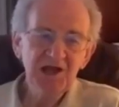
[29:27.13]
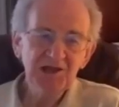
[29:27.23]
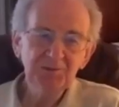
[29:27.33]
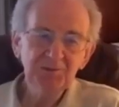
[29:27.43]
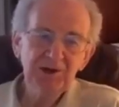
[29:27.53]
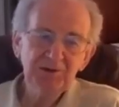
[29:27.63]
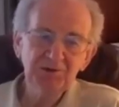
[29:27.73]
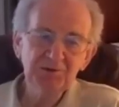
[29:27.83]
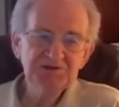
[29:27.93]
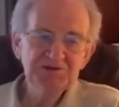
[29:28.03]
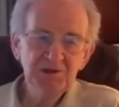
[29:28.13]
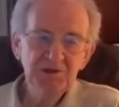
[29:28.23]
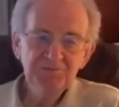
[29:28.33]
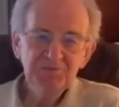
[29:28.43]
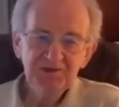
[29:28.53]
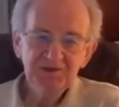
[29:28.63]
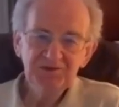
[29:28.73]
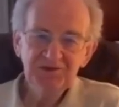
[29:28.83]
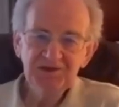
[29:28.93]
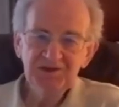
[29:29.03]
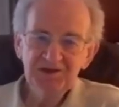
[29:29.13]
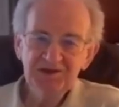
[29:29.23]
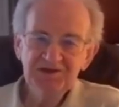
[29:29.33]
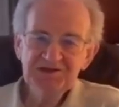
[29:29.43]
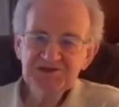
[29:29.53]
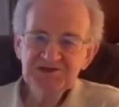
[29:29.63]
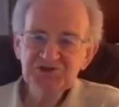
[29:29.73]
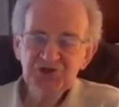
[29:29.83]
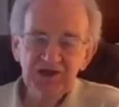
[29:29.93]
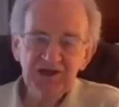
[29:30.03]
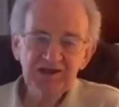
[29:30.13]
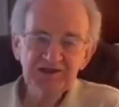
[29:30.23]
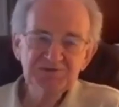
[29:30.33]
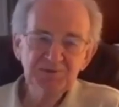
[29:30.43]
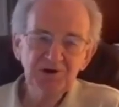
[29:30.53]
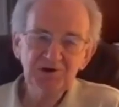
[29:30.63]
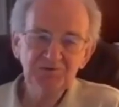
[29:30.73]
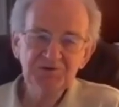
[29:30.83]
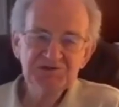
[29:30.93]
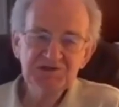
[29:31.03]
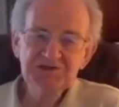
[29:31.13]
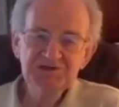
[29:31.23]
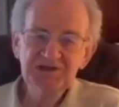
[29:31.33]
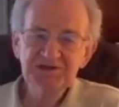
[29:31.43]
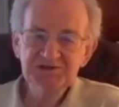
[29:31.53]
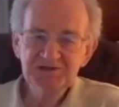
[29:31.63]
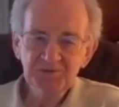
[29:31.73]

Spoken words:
The problem is the TCJA, this part of it sunsets